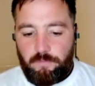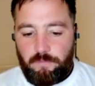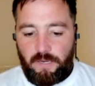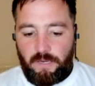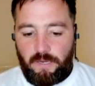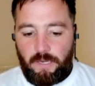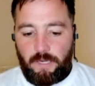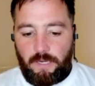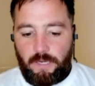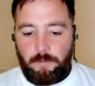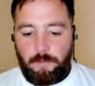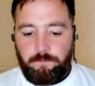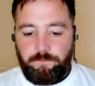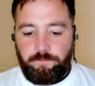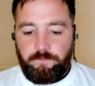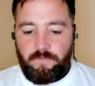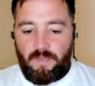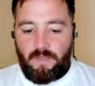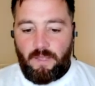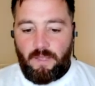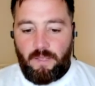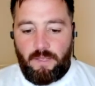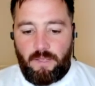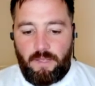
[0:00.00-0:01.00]
But
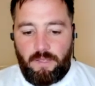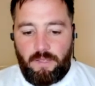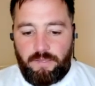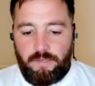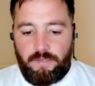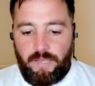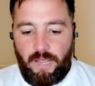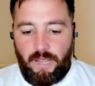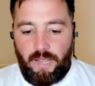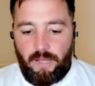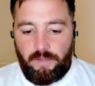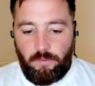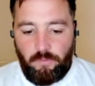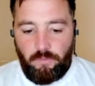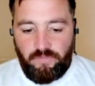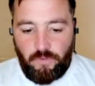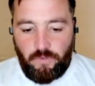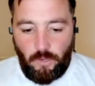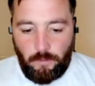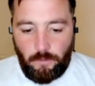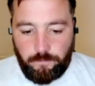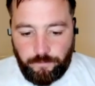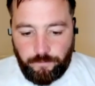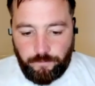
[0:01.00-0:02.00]
then we've
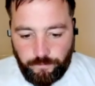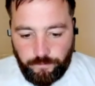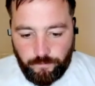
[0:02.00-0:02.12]
got